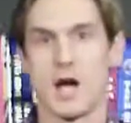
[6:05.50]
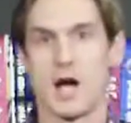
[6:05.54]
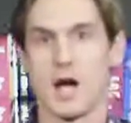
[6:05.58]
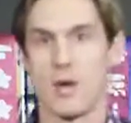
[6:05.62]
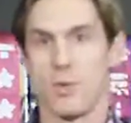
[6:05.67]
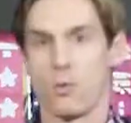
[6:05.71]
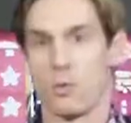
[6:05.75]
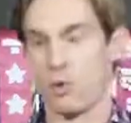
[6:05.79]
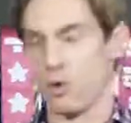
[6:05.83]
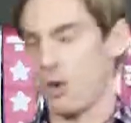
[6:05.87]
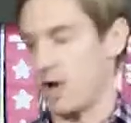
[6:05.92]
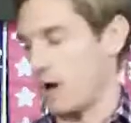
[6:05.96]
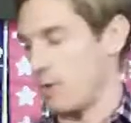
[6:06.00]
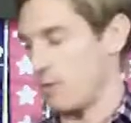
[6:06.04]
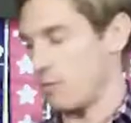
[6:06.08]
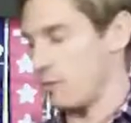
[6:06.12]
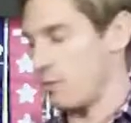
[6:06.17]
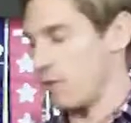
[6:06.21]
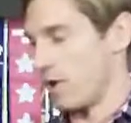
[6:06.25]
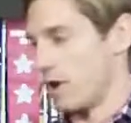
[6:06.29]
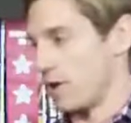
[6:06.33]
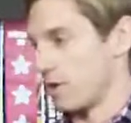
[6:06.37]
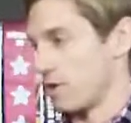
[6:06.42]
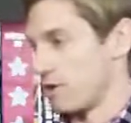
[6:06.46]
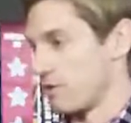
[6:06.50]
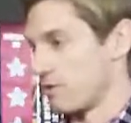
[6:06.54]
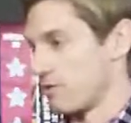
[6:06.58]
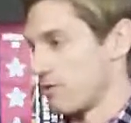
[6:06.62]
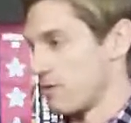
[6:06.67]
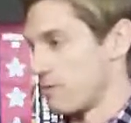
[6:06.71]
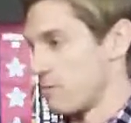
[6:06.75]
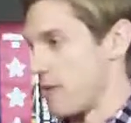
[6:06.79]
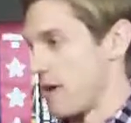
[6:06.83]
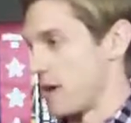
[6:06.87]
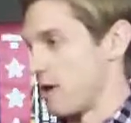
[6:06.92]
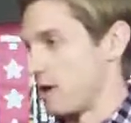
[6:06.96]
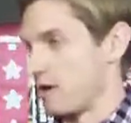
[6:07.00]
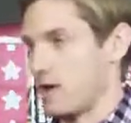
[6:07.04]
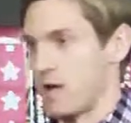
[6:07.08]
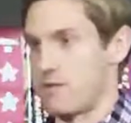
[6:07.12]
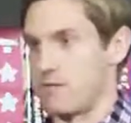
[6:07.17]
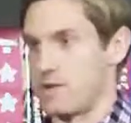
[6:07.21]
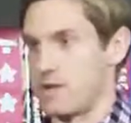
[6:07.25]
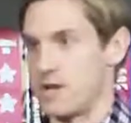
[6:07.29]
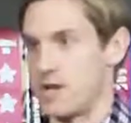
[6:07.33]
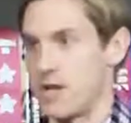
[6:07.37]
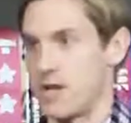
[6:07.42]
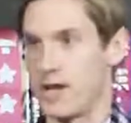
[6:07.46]
I looked for the mail
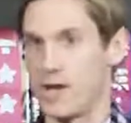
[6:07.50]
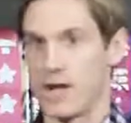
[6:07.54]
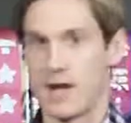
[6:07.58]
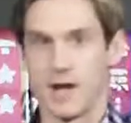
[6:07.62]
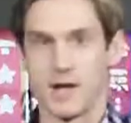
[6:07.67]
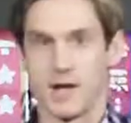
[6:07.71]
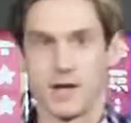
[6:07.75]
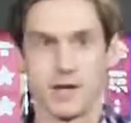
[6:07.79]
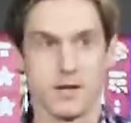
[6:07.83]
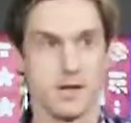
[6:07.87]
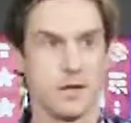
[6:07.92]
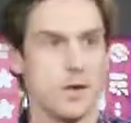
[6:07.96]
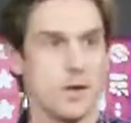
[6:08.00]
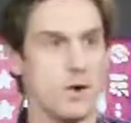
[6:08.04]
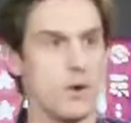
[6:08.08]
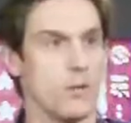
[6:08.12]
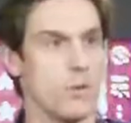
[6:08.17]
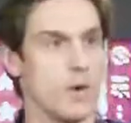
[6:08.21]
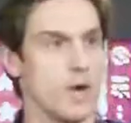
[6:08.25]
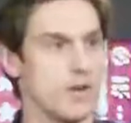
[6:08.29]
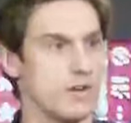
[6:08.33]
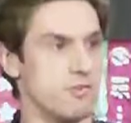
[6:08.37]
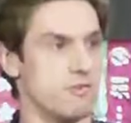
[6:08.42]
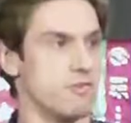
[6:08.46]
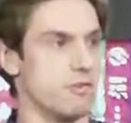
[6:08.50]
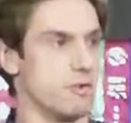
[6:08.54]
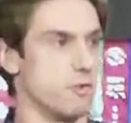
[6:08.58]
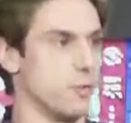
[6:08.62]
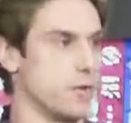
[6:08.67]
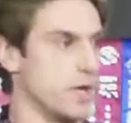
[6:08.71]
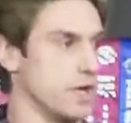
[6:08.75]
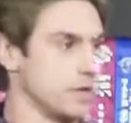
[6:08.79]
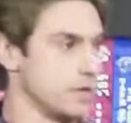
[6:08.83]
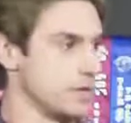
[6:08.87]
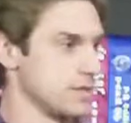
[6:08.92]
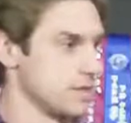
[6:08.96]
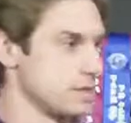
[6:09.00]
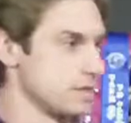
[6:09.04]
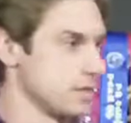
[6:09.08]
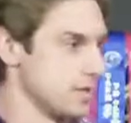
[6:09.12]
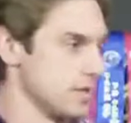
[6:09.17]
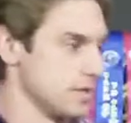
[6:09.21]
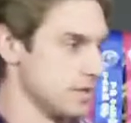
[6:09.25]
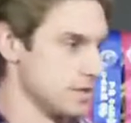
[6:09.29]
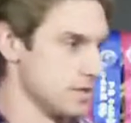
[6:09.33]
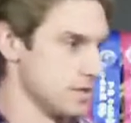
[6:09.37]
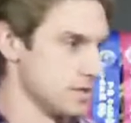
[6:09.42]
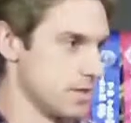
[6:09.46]
every day. I waited for weeks,
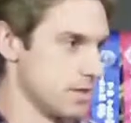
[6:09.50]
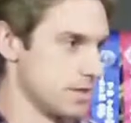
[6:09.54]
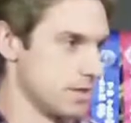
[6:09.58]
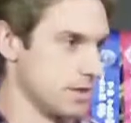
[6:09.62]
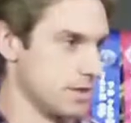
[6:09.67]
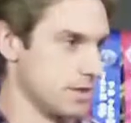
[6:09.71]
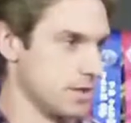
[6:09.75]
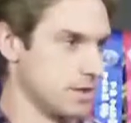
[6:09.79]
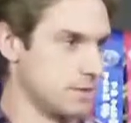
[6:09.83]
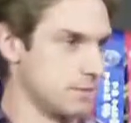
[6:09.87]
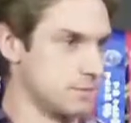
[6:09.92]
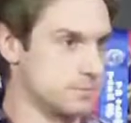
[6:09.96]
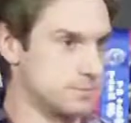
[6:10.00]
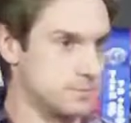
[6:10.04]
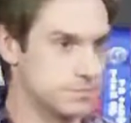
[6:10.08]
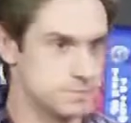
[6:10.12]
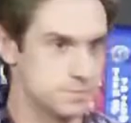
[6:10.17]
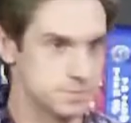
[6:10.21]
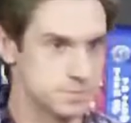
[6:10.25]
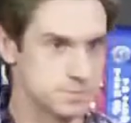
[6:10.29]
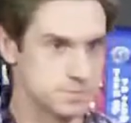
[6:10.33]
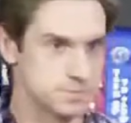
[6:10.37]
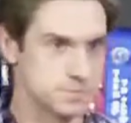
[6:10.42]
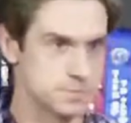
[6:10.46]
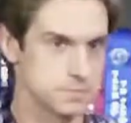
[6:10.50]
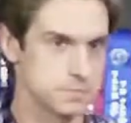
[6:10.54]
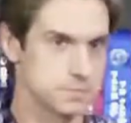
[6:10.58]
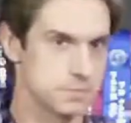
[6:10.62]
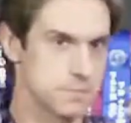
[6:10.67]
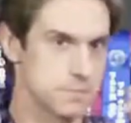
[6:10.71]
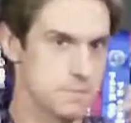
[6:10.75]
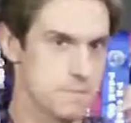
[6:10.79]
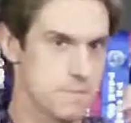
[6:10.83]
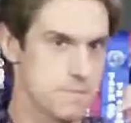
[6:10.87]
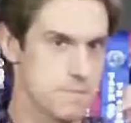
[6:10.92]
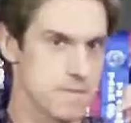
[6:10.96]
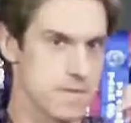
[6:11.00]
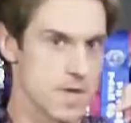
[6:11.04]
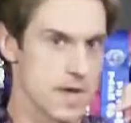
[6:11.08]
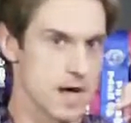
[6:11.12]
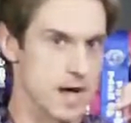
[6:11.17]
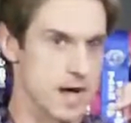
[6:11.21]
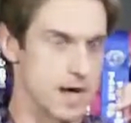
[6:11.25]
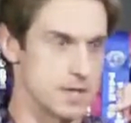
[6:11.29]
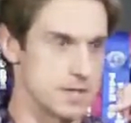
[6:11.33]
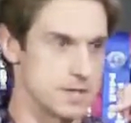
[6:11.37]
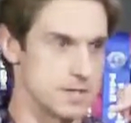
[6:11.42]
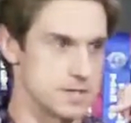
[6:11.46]
and then suddenly,
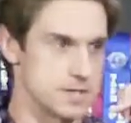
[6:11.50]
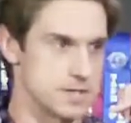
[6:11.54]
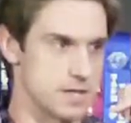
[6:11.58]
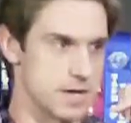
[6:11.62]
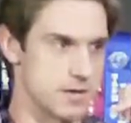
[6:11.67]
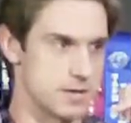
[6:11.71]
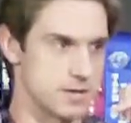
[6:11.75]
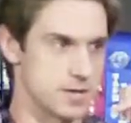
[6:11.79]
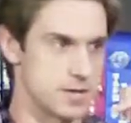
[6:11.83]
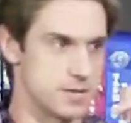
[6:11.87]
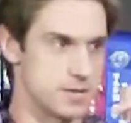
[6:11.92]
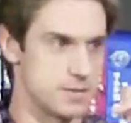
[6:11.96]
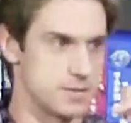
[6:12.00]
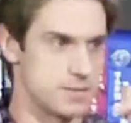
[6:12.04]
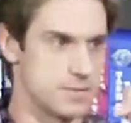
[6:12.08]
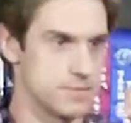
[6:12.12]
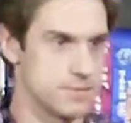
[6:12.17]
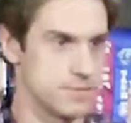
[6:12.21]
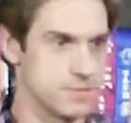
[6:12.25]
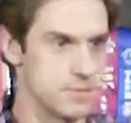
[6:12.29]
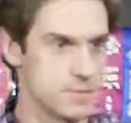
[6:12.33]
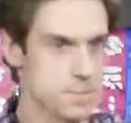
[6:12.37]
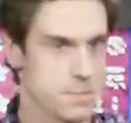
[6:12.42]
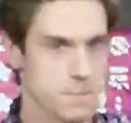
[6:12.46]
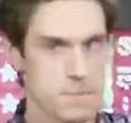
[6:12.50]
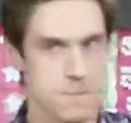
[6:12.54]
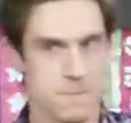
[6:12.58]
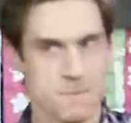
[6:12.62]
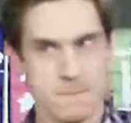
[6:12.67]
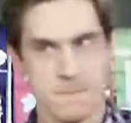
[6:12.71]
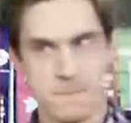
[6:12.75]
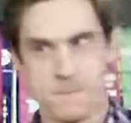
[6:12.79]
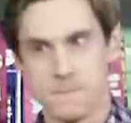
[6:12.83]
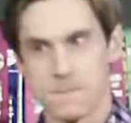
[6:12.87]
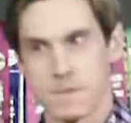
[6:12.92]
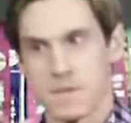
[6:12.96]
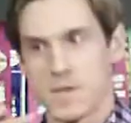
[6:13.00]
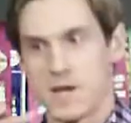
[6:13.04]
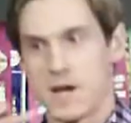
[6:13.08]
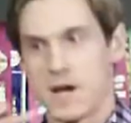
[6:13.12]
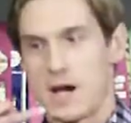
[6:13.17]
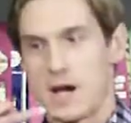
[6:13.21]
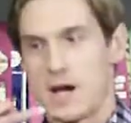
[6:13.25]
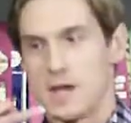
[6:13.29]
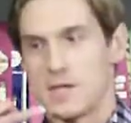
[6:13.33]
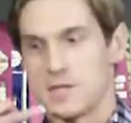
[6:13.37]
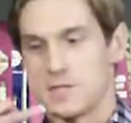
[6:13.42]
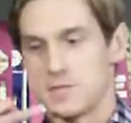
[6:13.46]
hi, this is David.
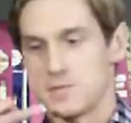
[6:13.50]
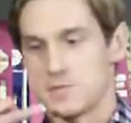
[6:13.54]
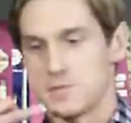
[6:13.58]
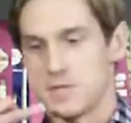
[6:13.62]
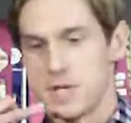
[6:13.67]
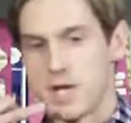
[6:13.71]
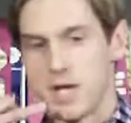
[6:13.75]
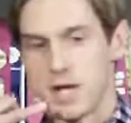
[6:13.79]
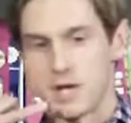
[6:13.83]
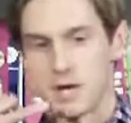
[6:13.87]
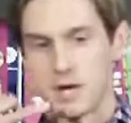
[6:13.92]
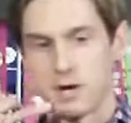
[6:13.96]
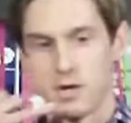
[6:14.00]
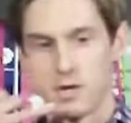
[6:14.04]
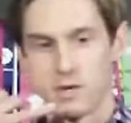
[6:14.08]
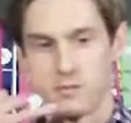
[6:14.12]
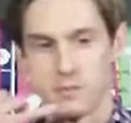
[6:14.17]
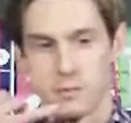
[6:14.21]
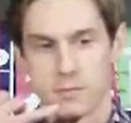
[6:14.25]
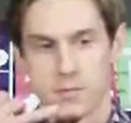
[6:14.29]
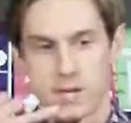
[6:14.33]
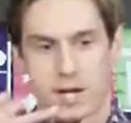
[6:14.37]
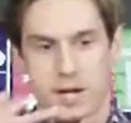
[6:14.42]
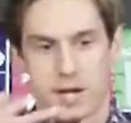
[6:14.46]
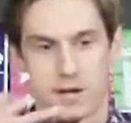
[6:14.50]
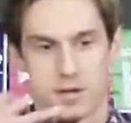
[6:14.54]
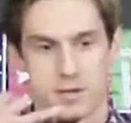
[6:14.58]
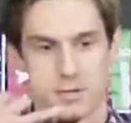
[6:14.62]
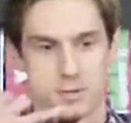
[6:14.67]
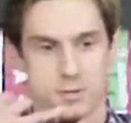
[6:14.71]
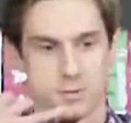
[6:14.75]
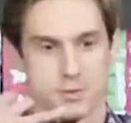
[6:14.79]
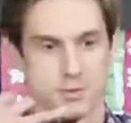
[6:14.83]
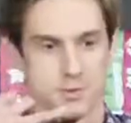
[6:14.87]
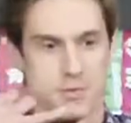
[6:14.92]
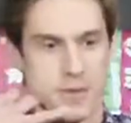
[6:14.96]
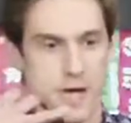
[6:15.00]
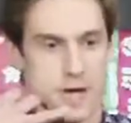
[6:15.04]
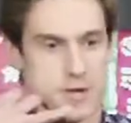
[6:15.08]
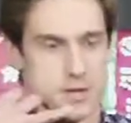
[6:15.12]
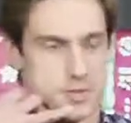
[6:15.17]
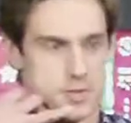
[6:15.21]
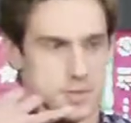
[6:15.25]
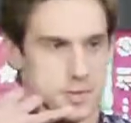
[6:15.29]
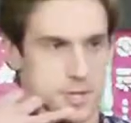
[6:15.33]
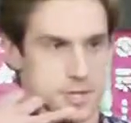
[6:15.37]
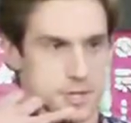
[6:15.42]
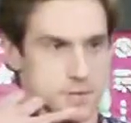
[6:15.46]
Hi, this is Renee calling from the Kellogg School of
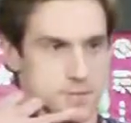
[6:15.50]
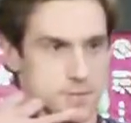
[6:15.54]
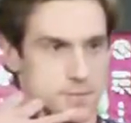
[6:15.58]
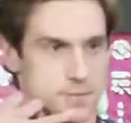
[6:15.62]
Management.